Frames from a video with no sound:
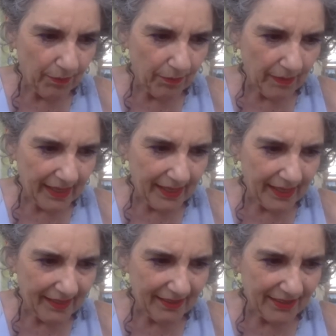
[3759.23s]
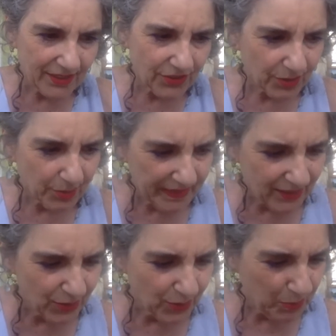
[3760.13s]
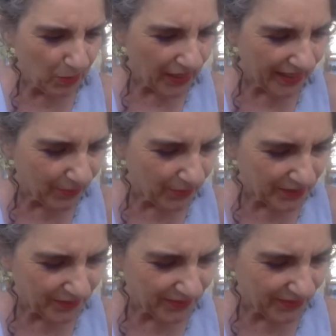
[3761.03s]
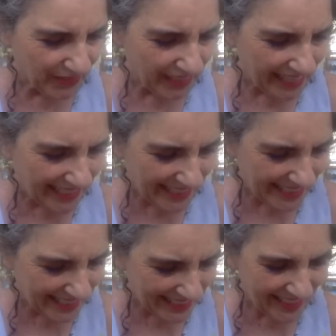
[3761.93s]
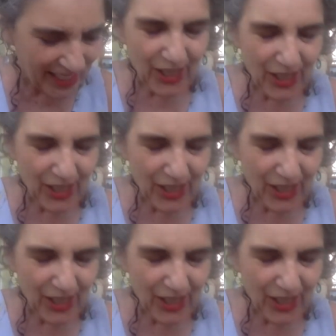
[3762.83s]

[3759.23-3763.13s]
my teacher, Page duBois, the wonderful classicist,